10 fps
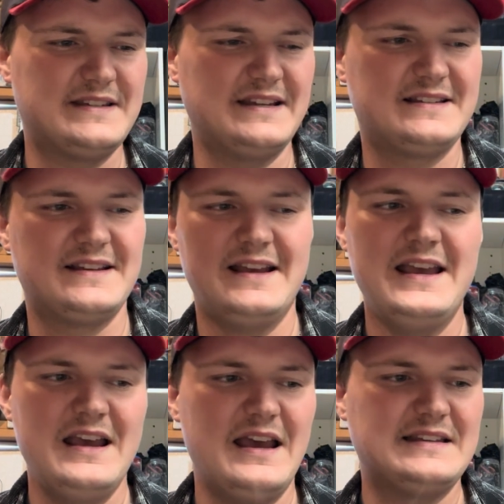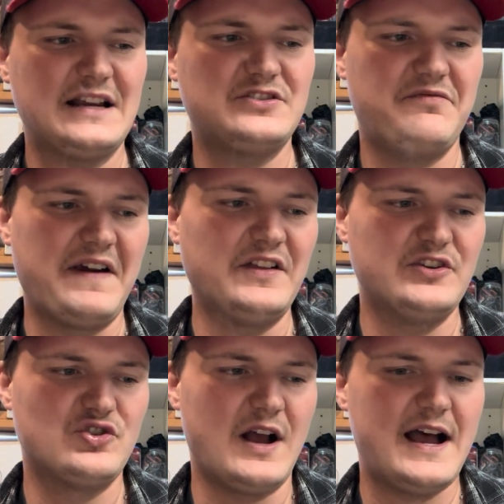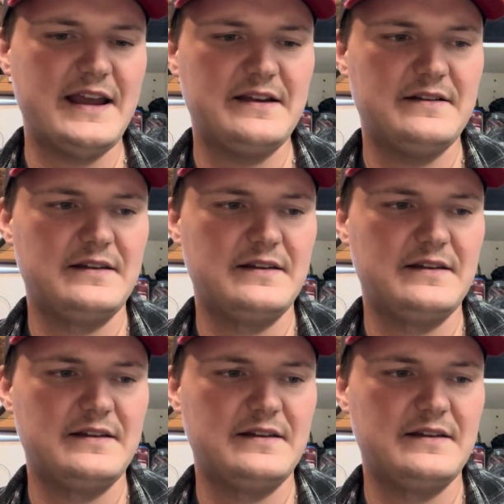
It's actually fairly dry.